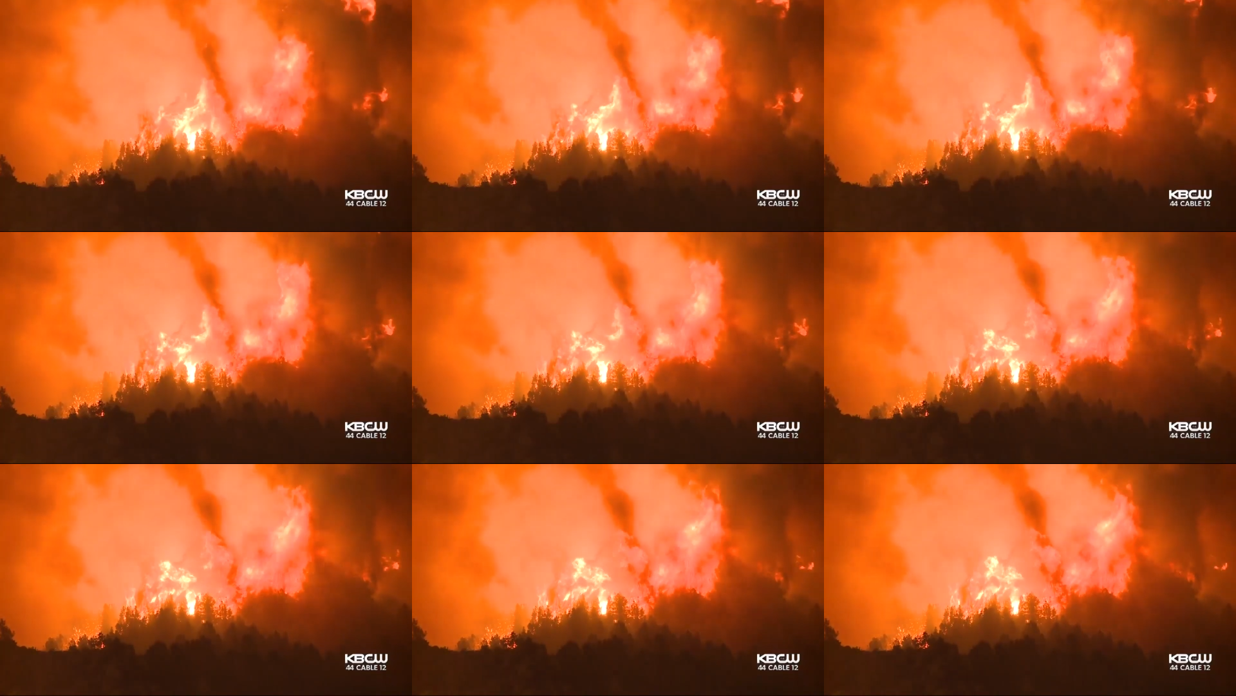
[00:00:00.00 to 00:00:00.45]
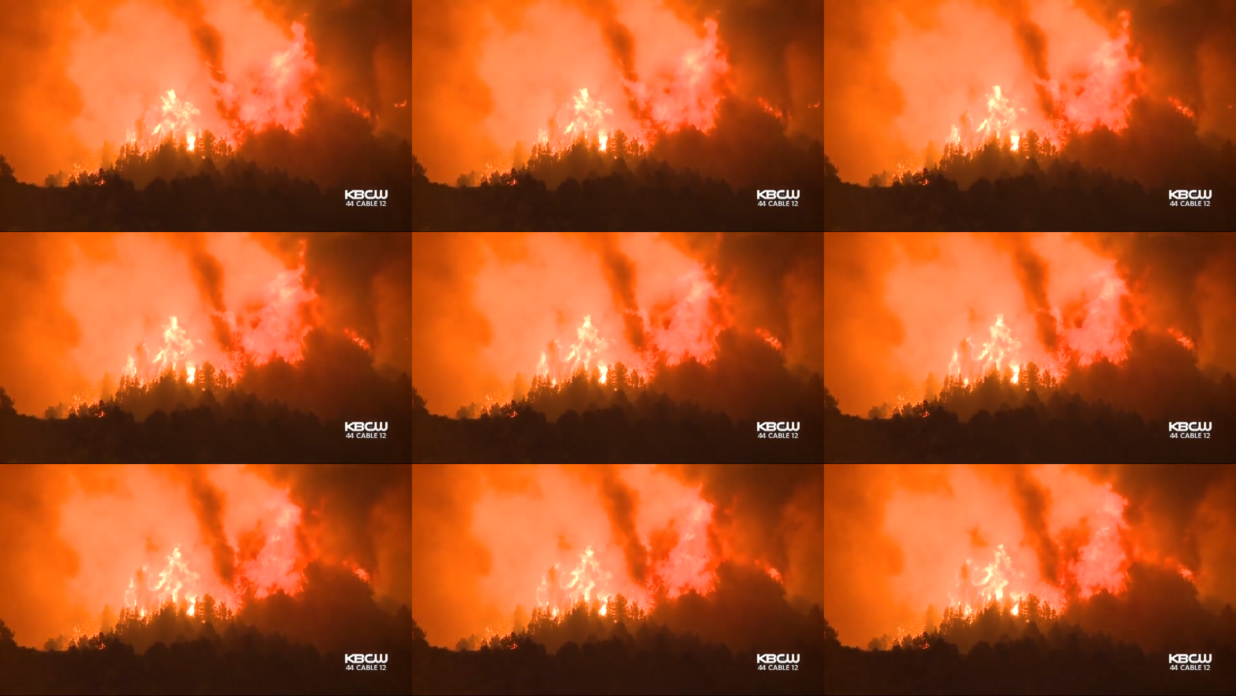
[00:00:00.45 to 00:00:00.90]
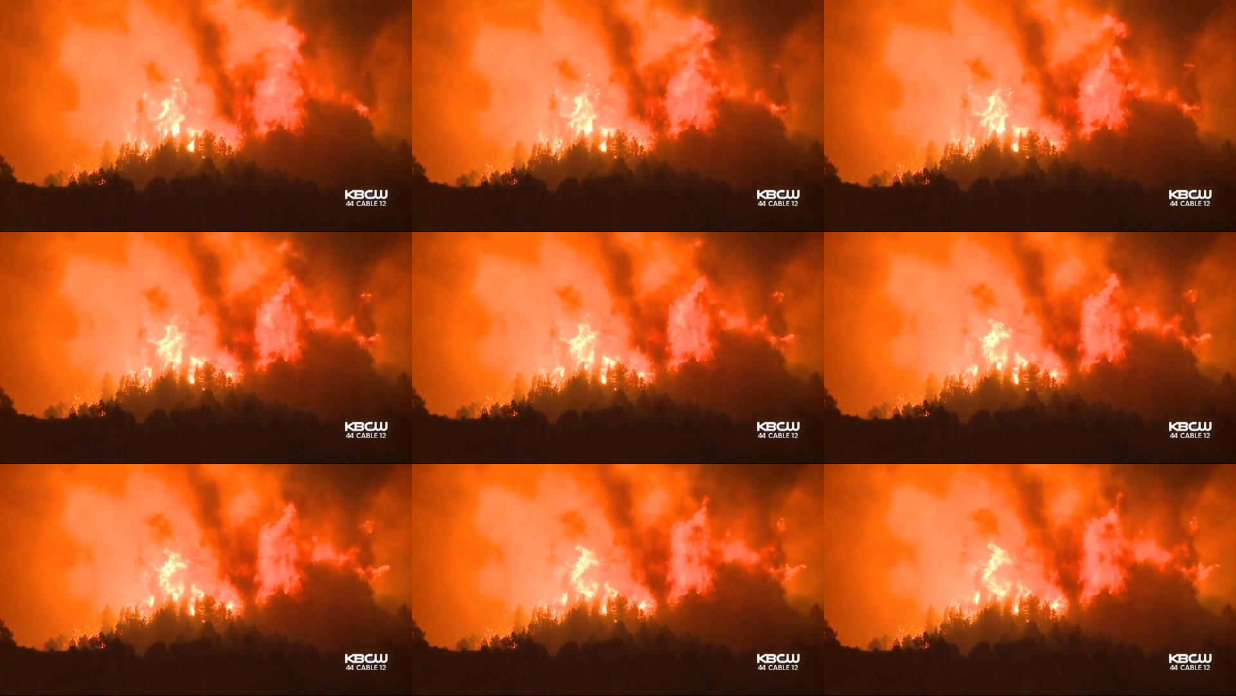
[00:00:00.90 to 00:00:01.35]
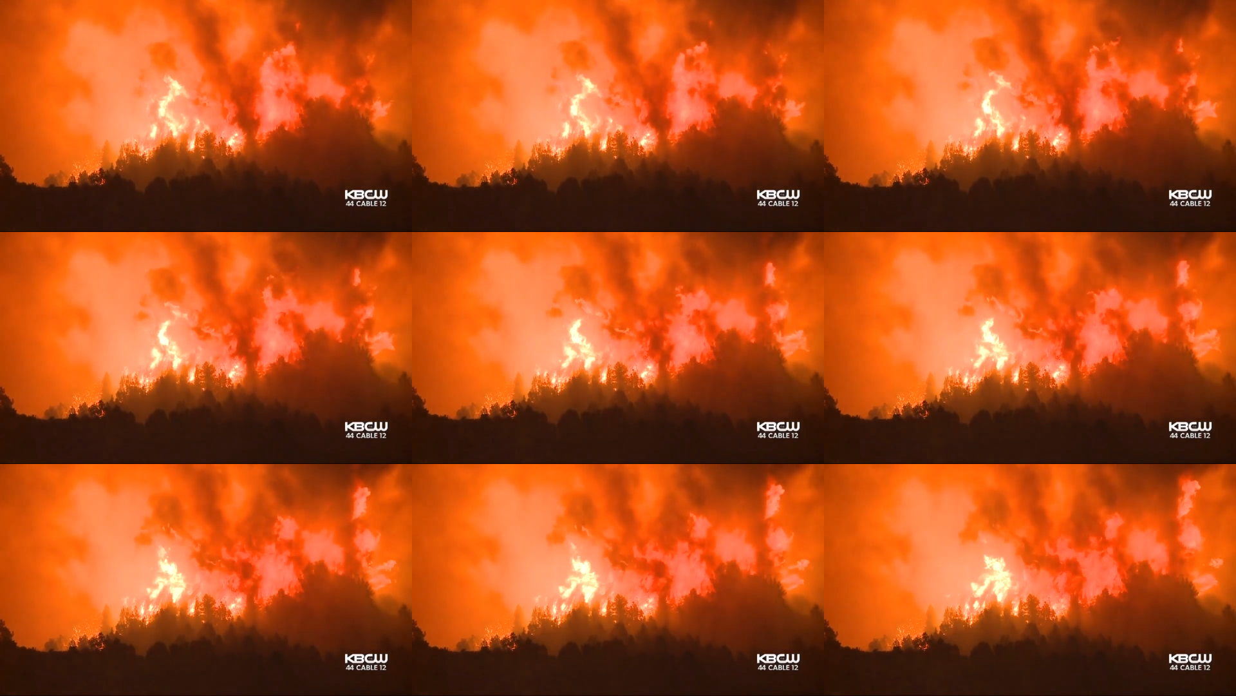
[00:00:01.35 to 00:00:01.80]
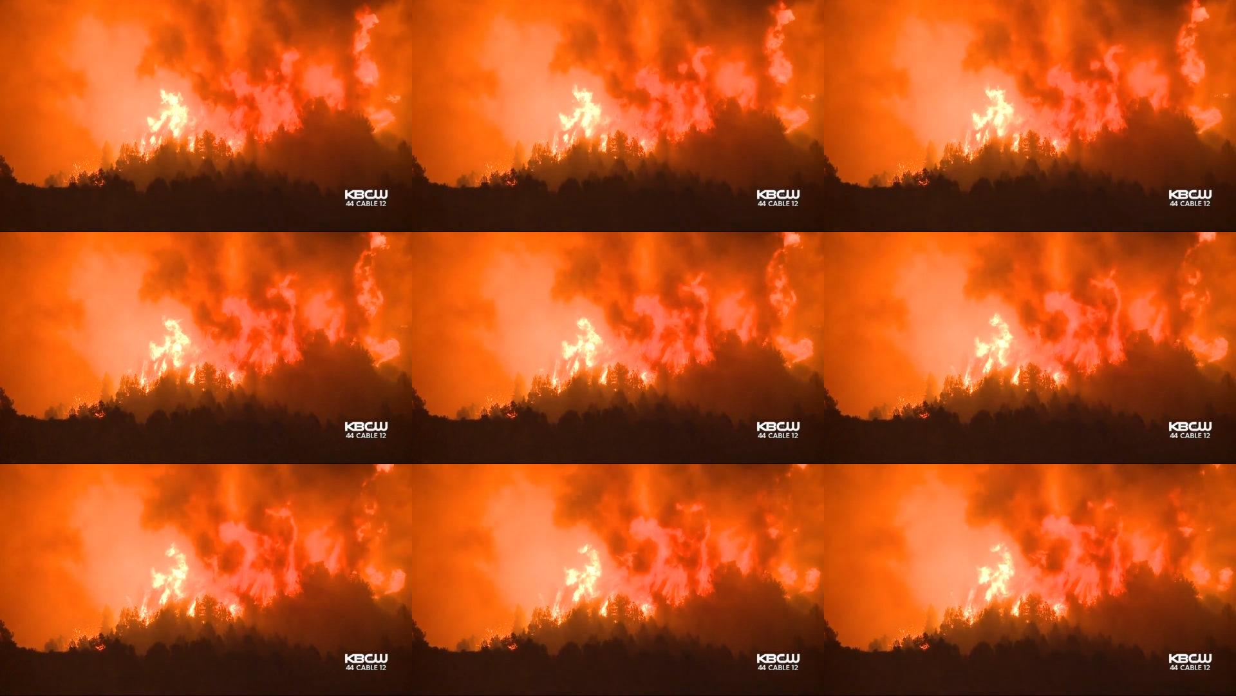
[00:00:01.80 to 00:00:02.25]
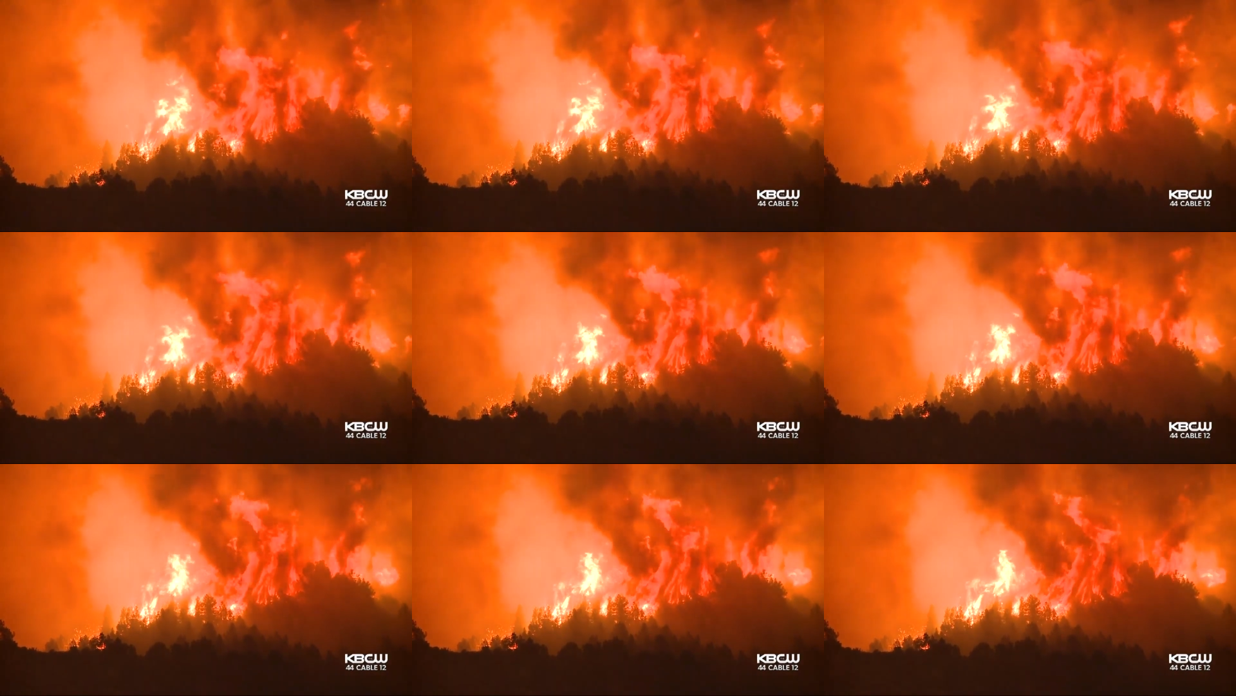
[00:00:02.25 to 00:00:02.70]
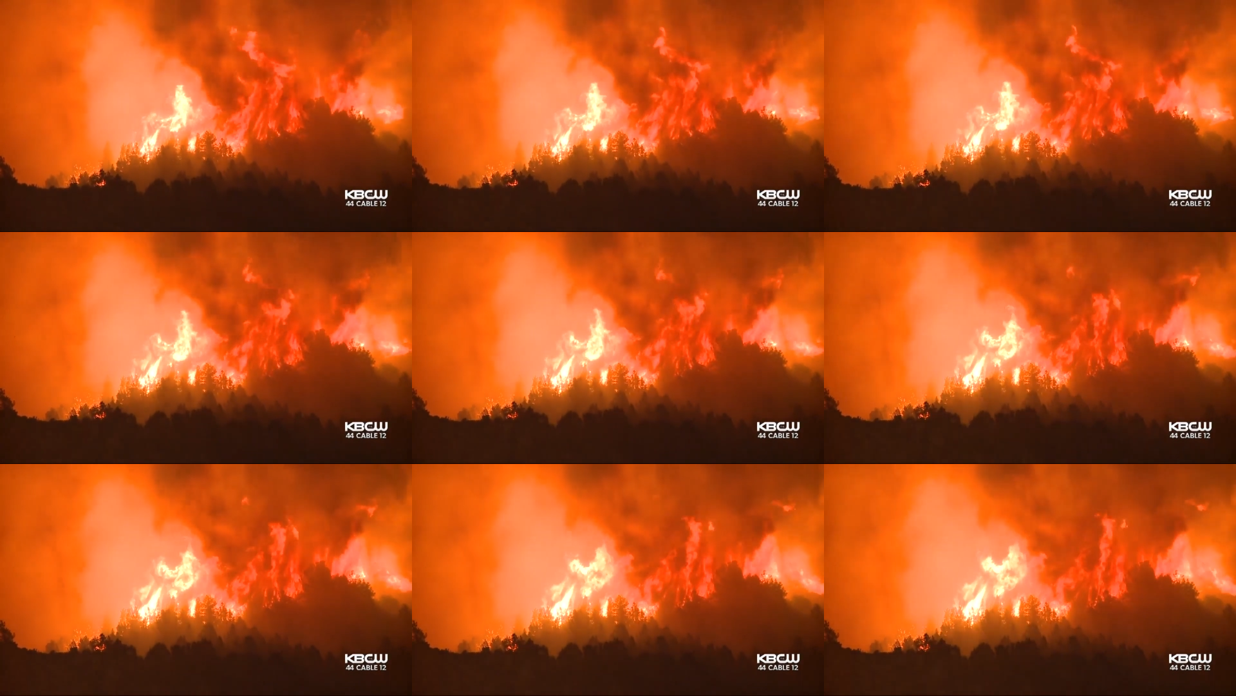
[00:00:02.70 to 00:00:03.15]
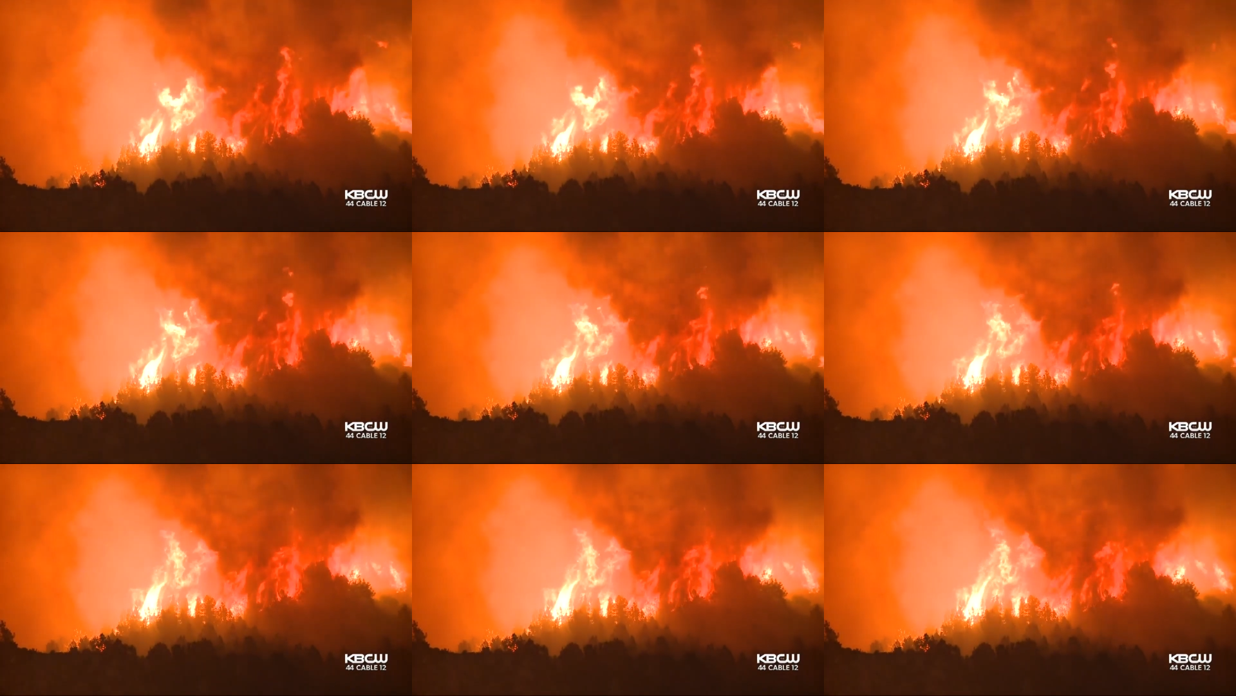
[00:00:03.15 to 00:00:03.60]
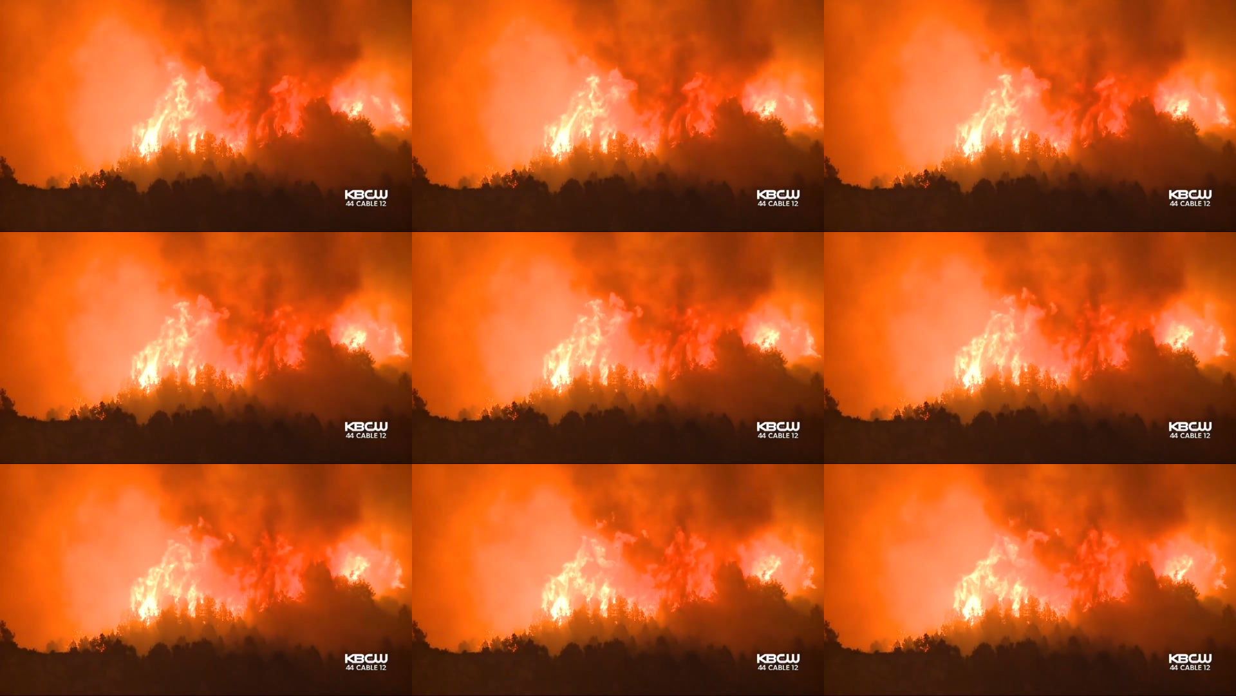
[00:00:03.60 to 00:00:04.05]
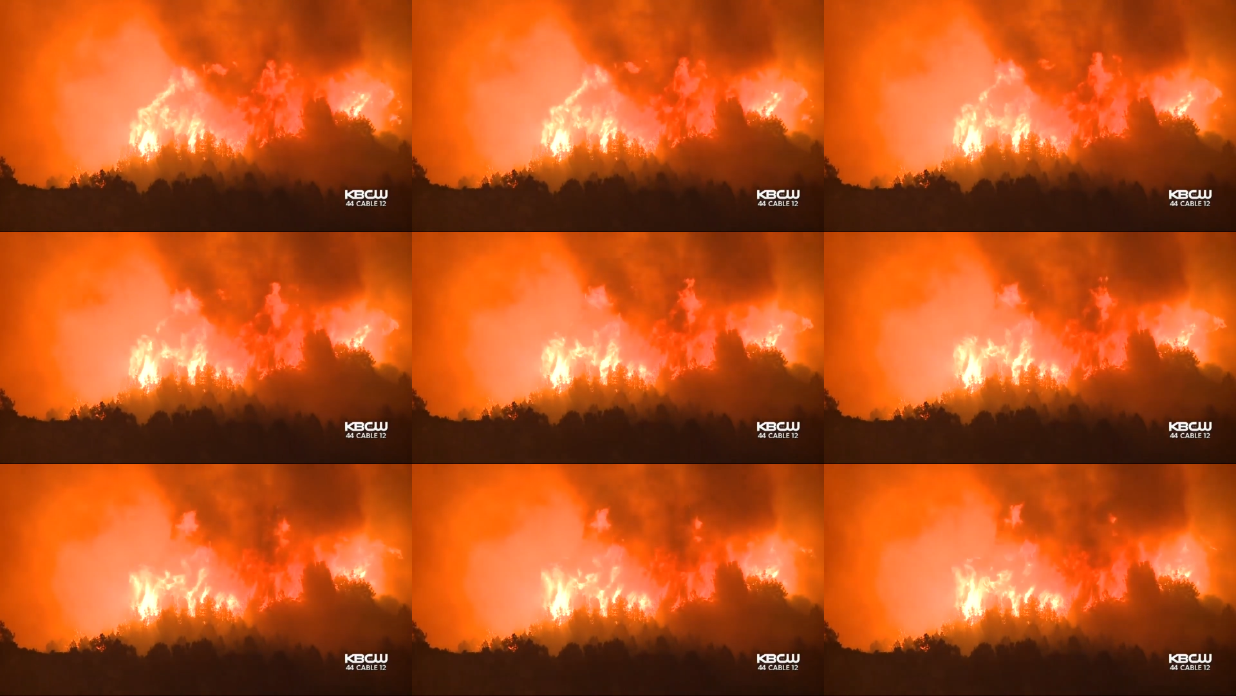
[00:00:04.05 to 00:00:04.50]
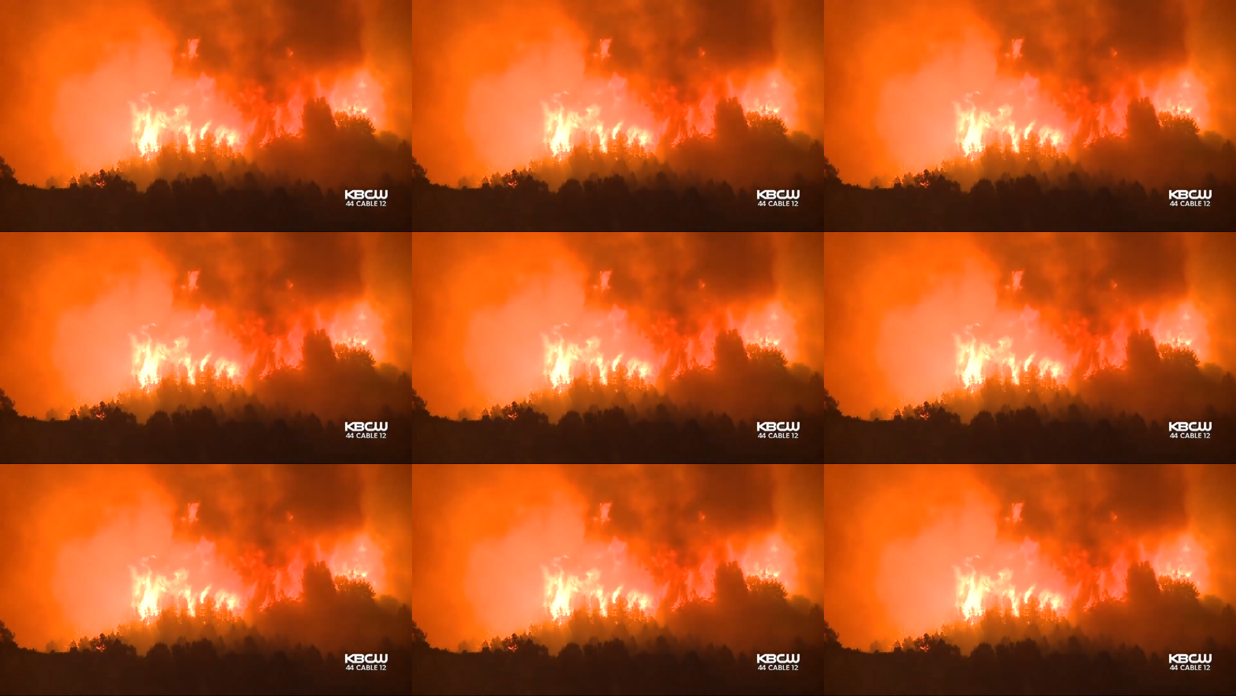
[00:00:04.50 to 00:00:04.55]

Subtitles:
Nobody's mouth can be seen.